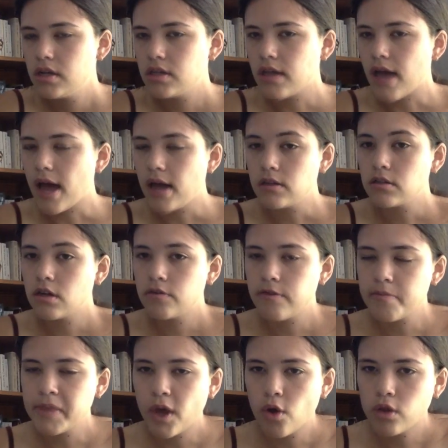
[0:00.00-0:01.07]
So I don't know if
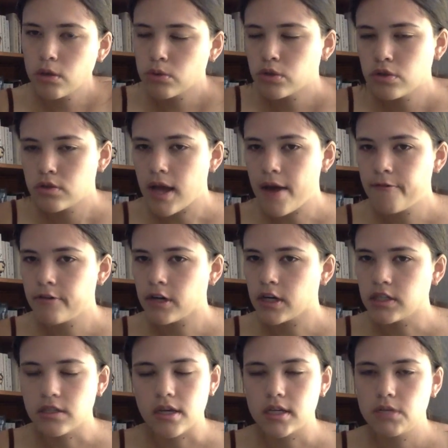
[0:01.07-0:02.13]
I'm the only one who ever
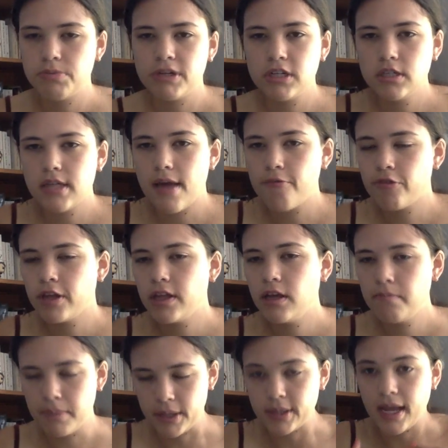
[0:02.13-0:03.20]
has experienced that
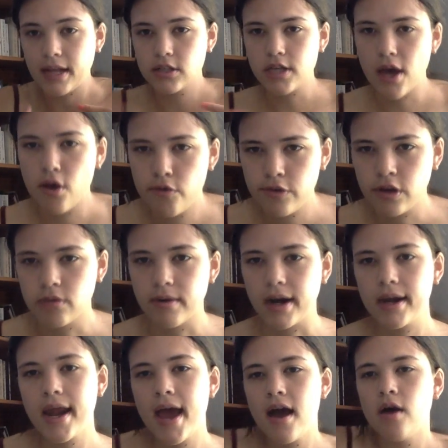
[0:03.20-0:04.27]
feeling, but that's how I feel
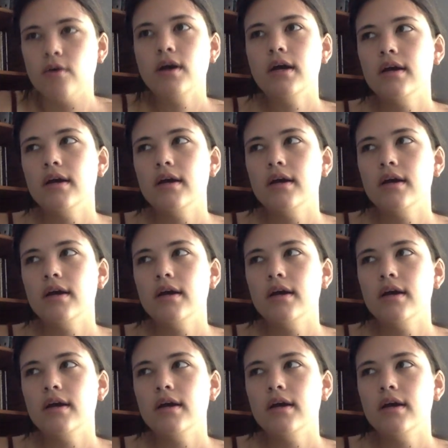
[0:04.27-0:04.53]
right now.